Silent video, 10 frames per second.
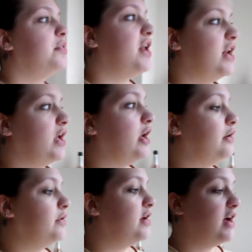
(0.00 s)
But
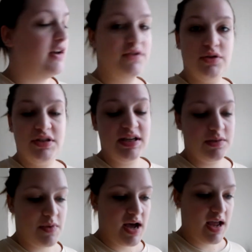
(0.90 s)
anywho, I've
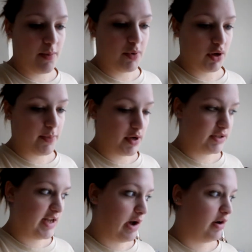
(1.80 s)
sorted my blog
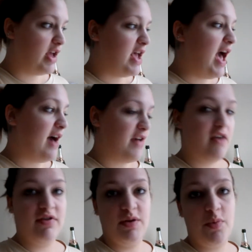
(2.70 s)
post out. I have
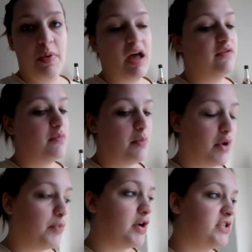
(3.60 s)
everything prepared for my
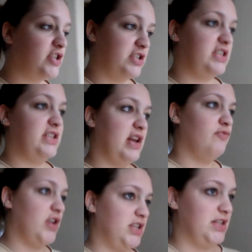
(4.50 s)
blog post. I just need to get
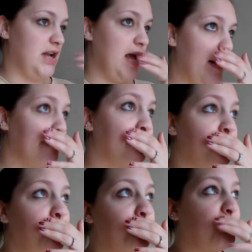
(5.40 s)
it written tonight.
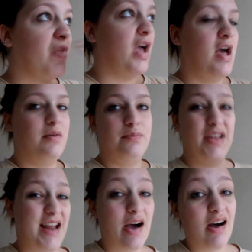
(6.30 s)
Um,
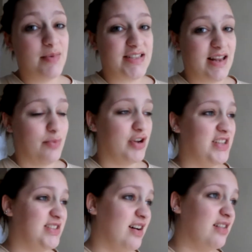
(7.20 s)
and now I'm a
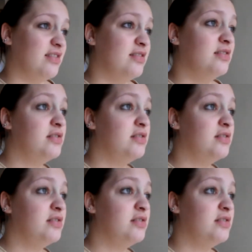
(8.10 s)
celebrity is done.